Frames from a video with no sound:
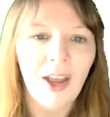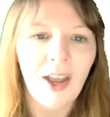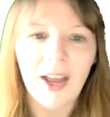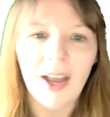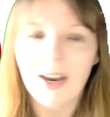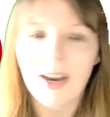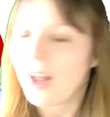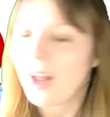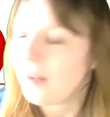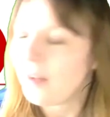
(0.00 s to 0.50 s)

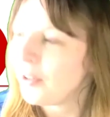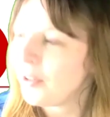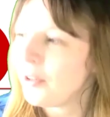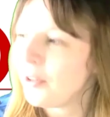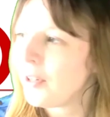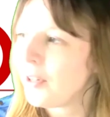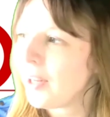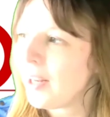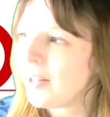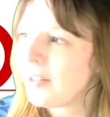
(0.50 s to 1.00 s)
and have a
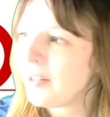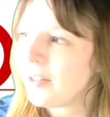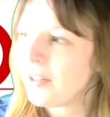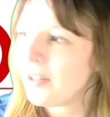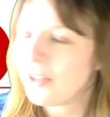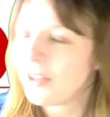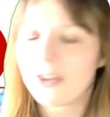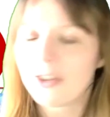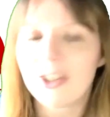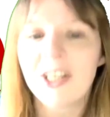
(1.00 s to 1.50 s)
look into the
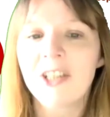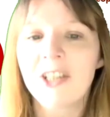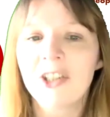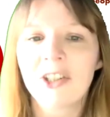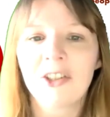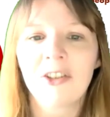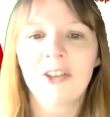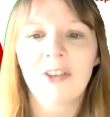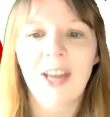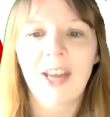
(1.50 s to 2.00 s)

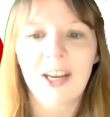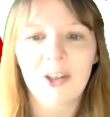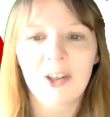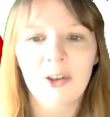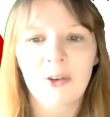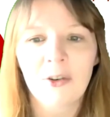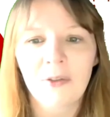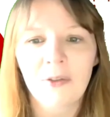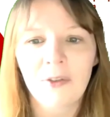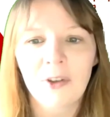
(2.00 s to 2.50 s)
strategic
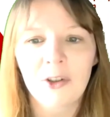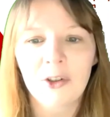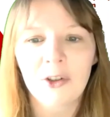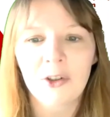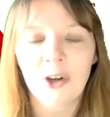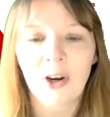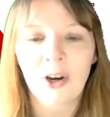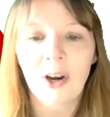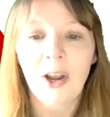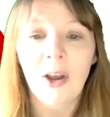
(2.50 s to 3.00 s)
direction of the
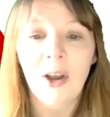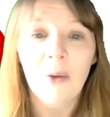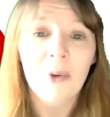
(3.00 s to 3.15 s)
future,